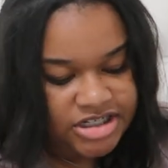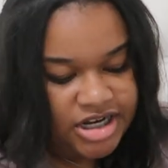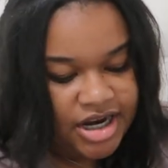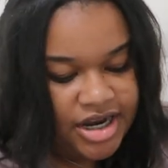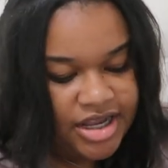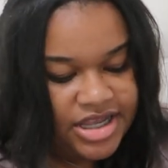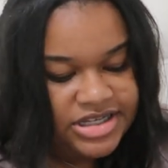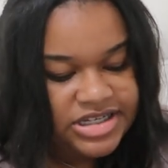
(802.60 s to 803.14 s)

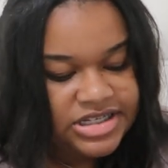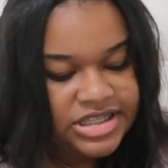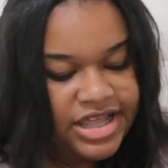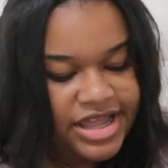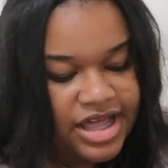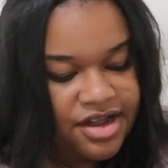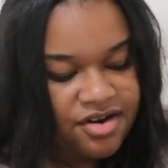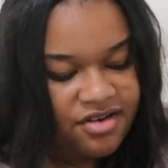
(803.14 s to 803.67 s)
shirt. It's just
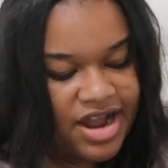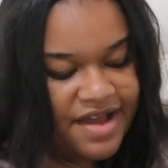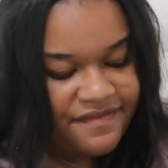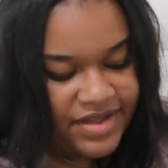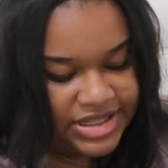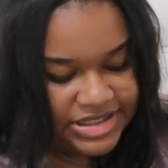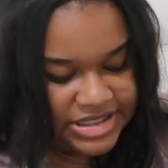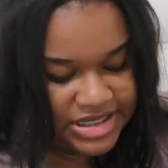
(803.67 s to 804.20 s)
like a
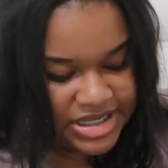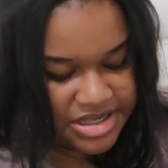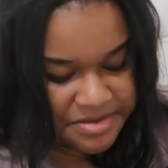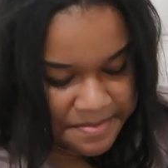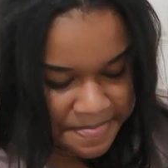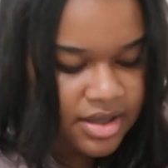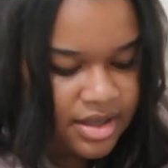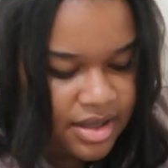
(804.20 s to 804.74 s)
graphic tee
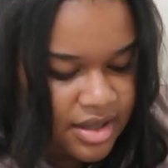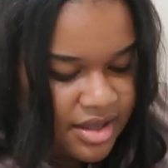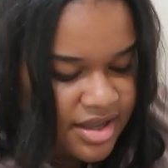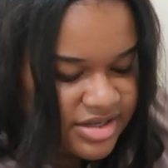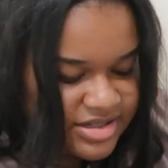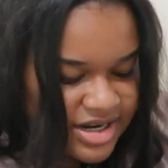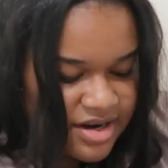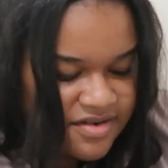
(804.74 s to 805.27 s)

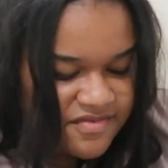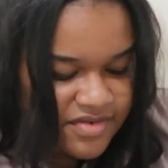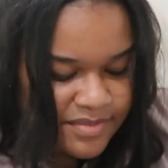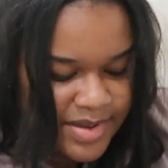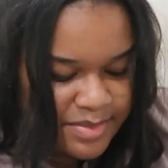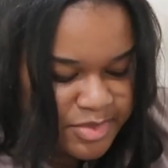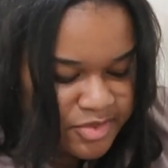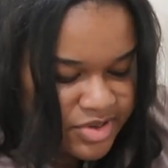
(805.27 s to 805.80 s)
because I don't even
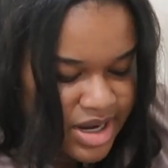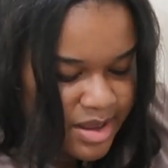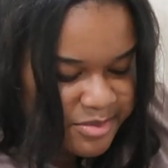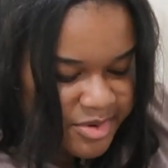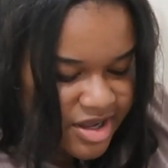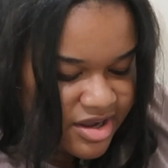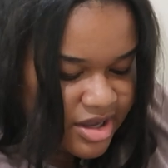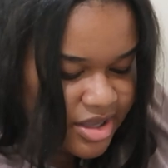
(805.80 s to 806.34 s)
remember what I
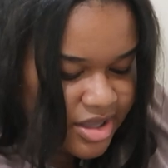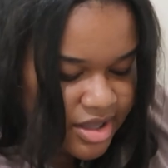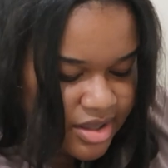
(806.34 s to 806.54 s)
bought.